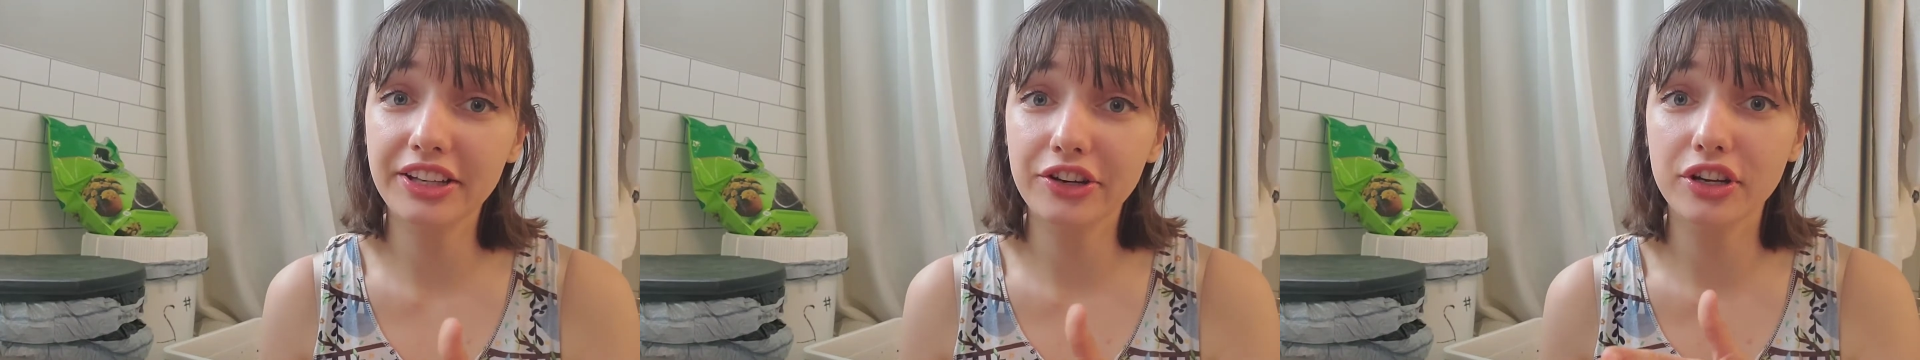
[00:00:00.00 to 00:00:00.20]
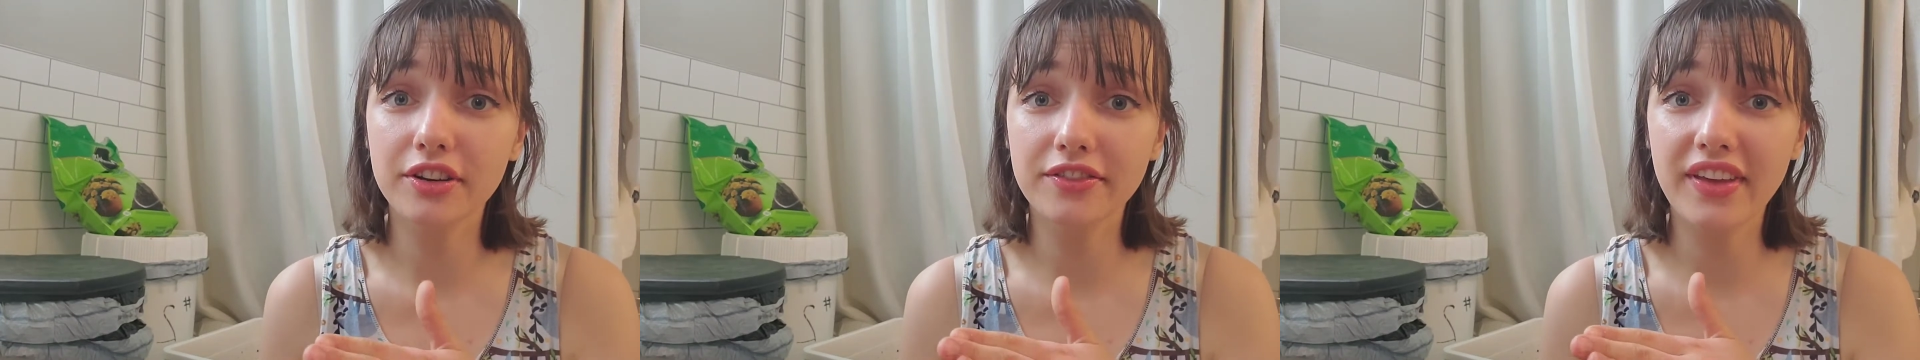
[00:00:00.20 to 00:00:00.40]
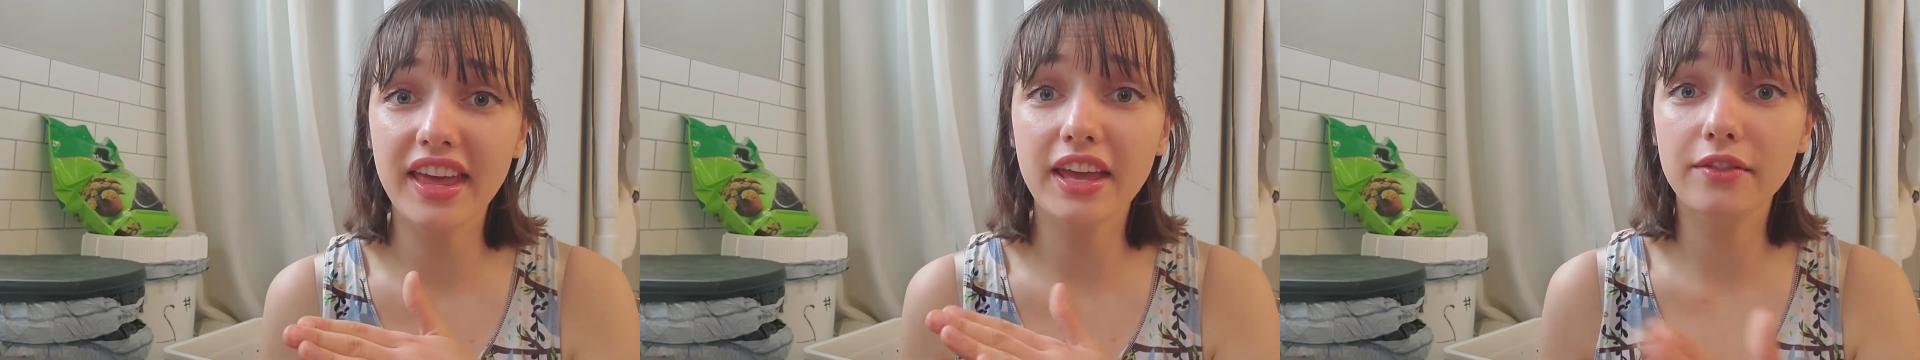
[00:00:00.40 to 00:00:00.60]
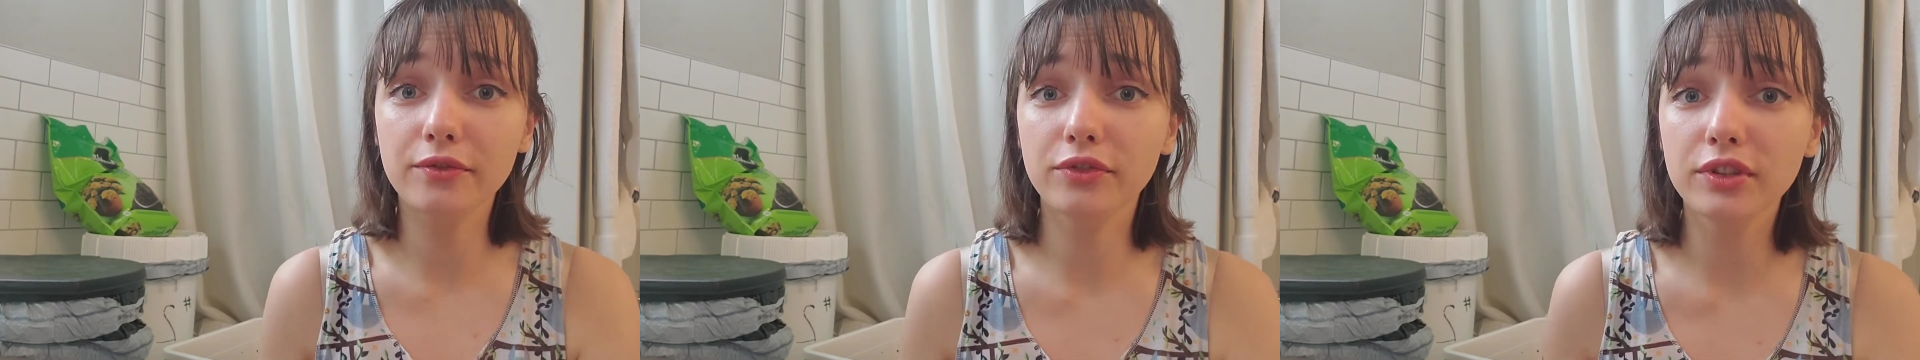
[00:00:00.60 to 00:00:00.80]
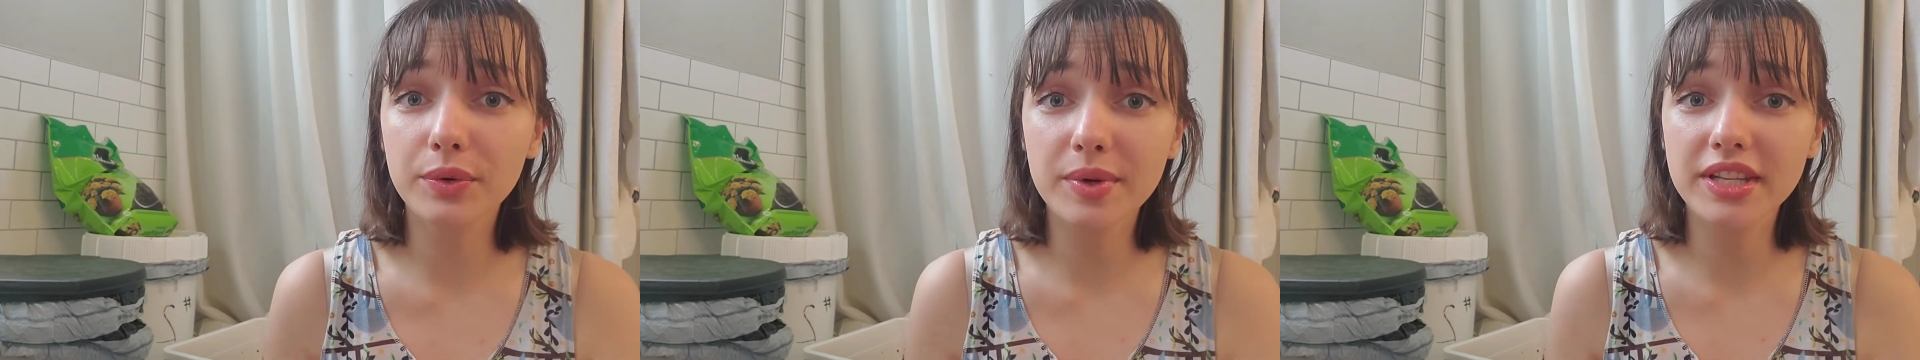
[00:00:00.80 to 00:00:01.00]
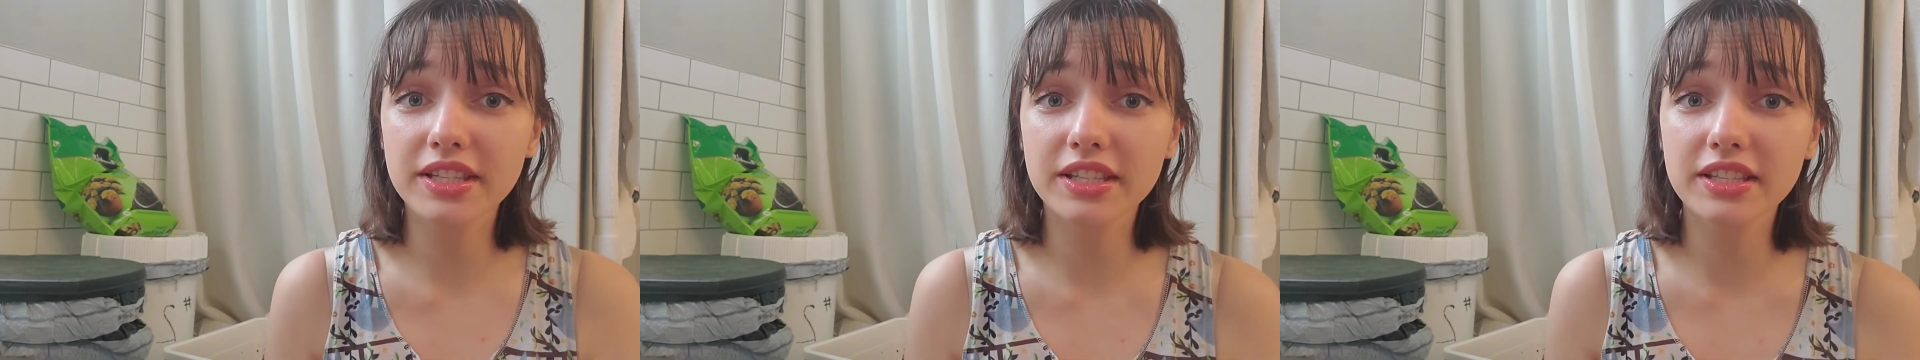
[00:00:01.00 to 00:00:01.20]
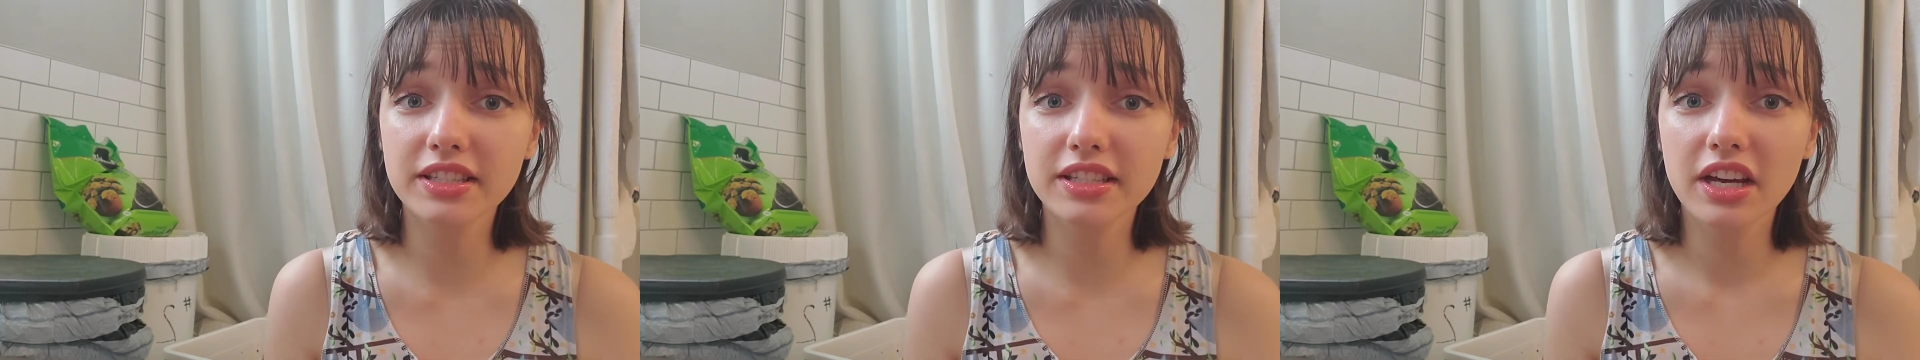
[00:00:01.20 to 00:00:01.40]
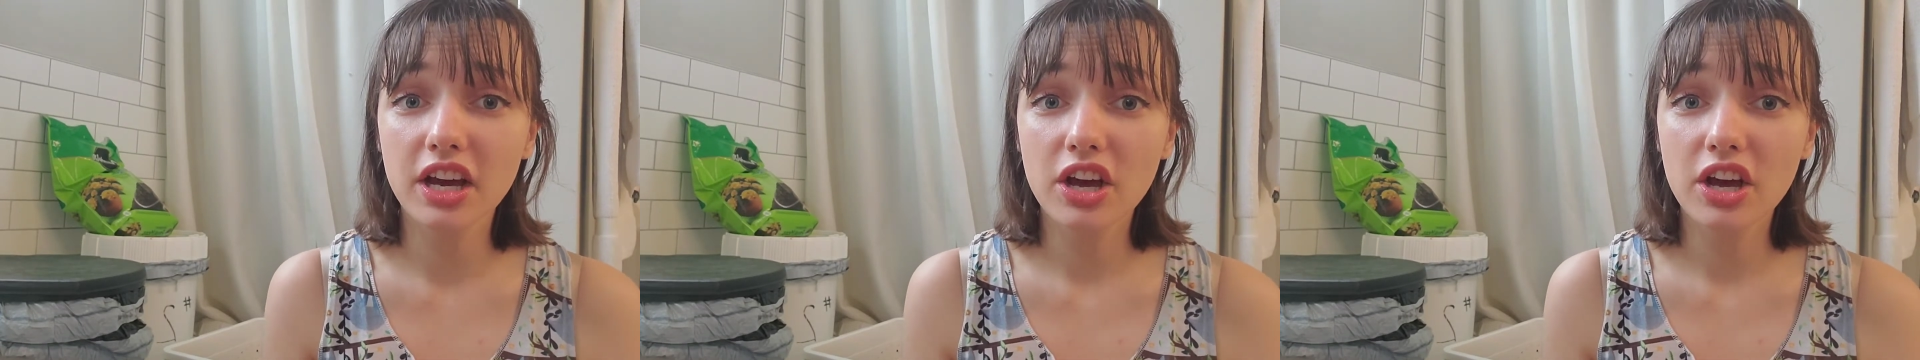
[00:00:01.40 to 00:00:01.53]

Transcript: could have influenced